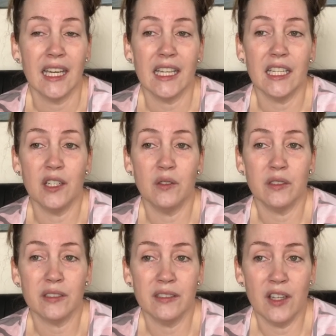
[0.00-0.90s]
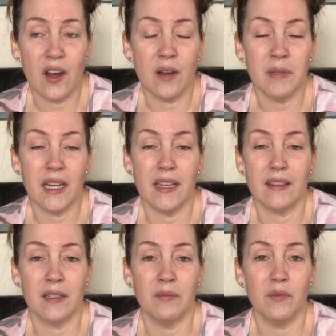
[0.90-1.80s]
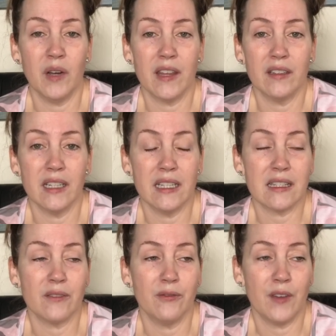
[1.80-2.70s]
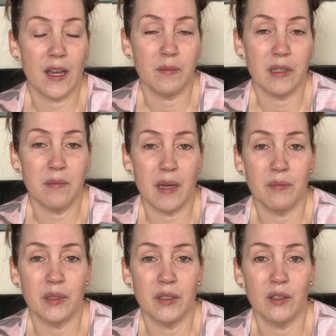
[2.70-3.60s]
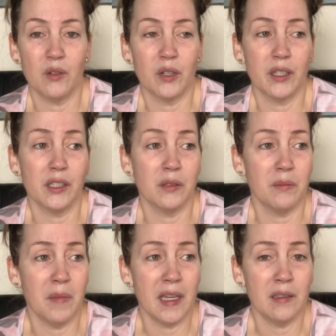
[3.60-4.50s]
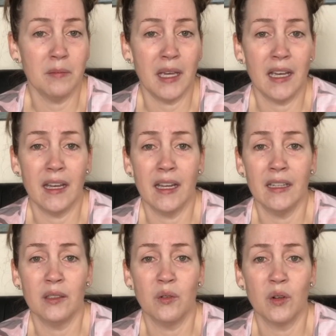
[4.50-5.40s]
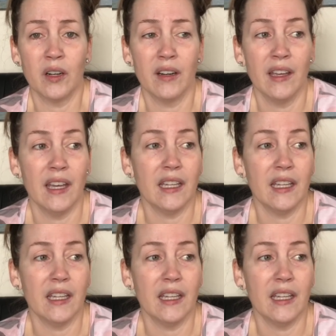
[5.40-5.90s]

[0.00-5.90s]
you know, nominate them, whether it's a family member or your mailman or,